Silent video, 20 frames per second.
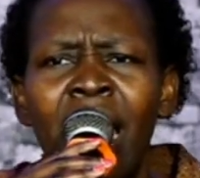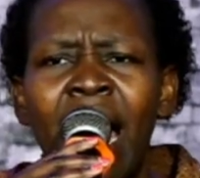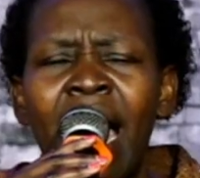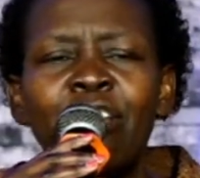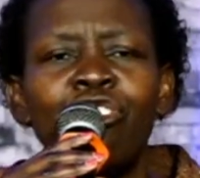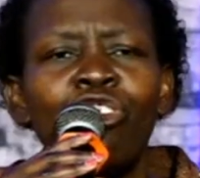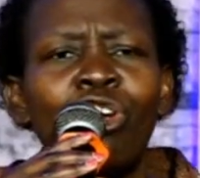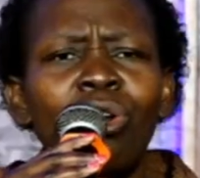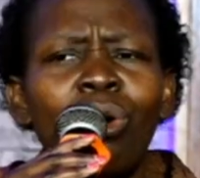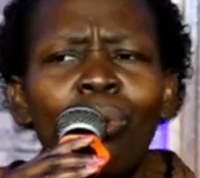I
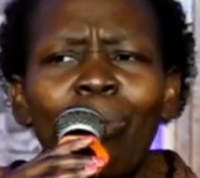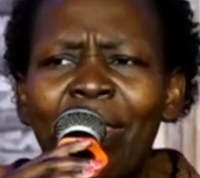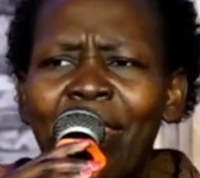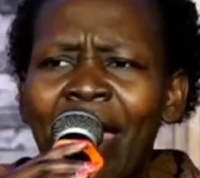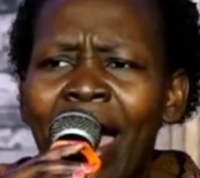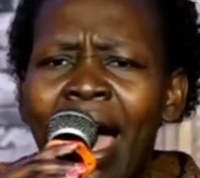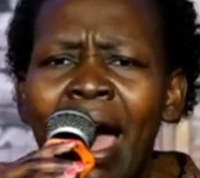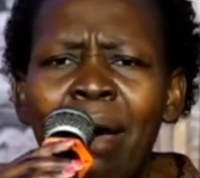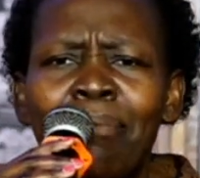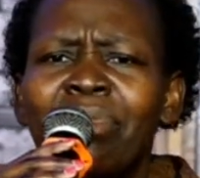don't know whether
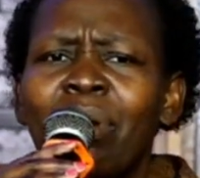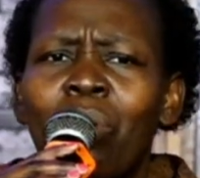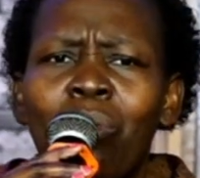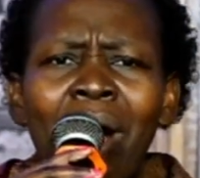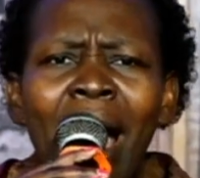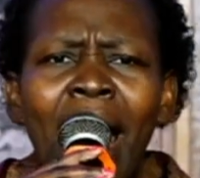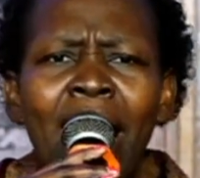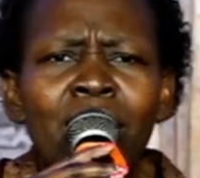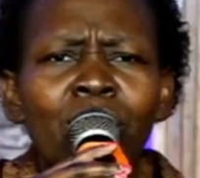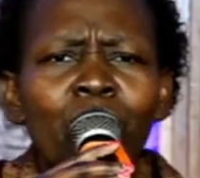I'm the
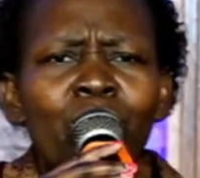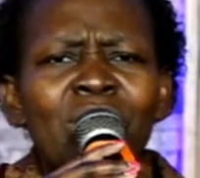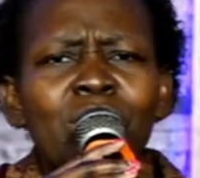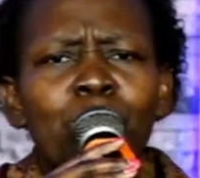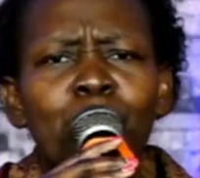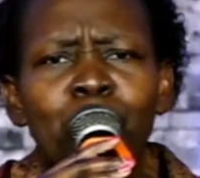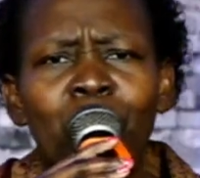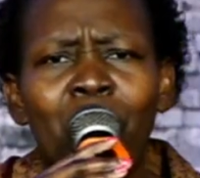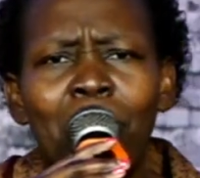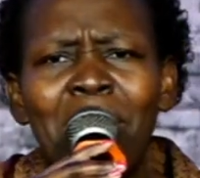one
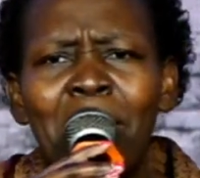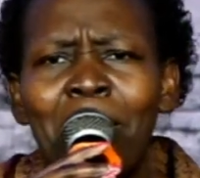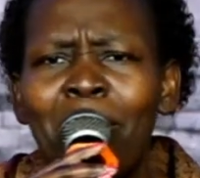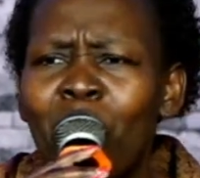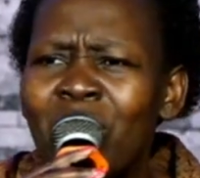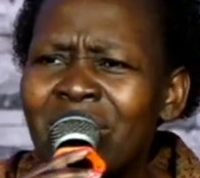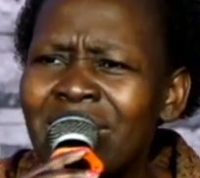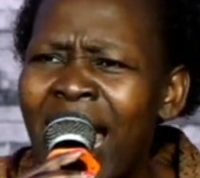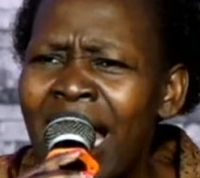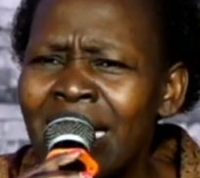with problem. I
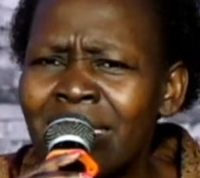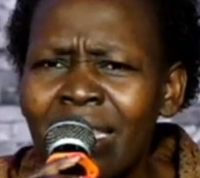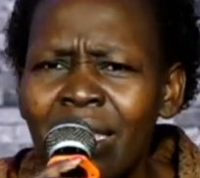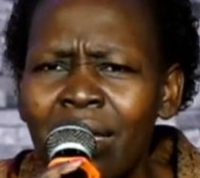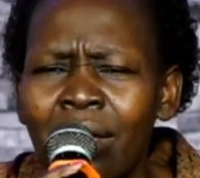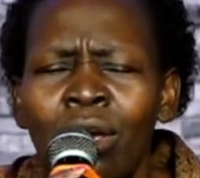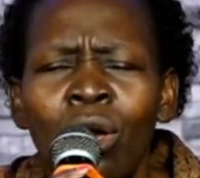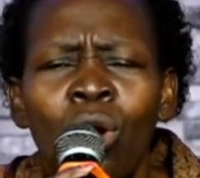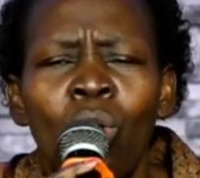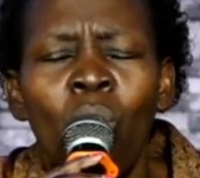was
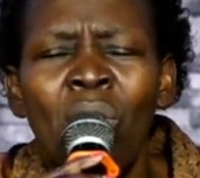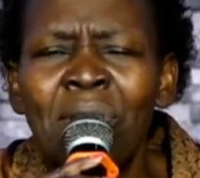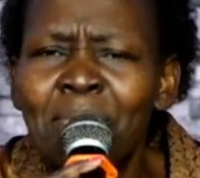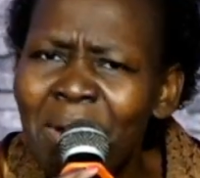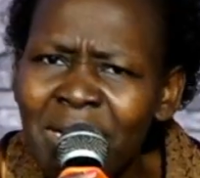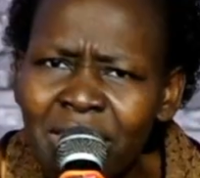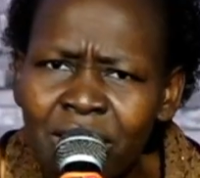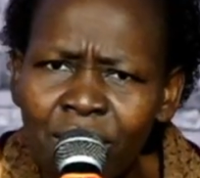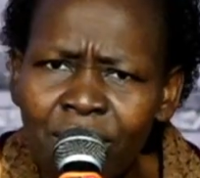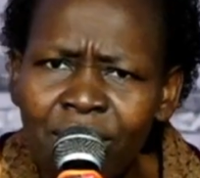asking, what
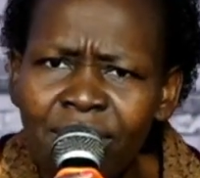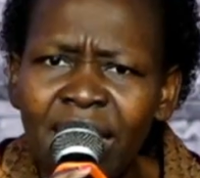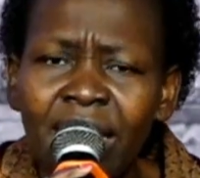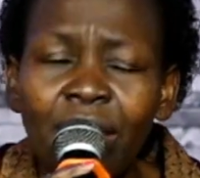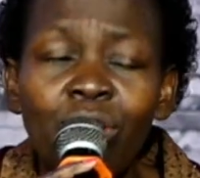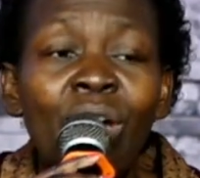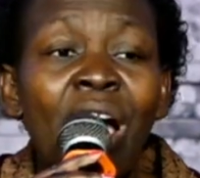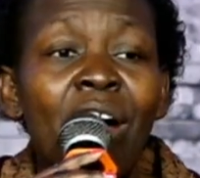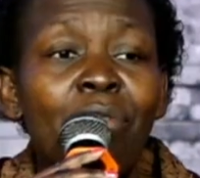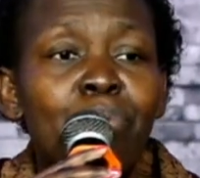makes you
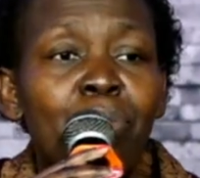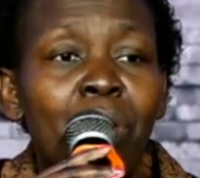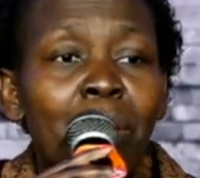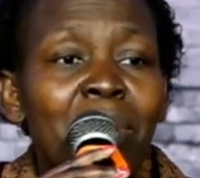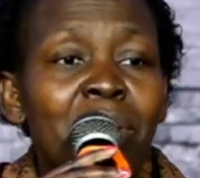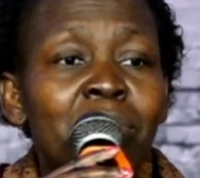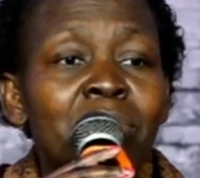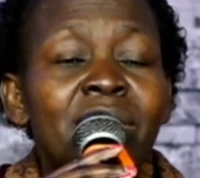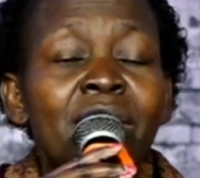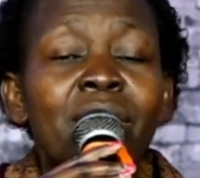think you have problems?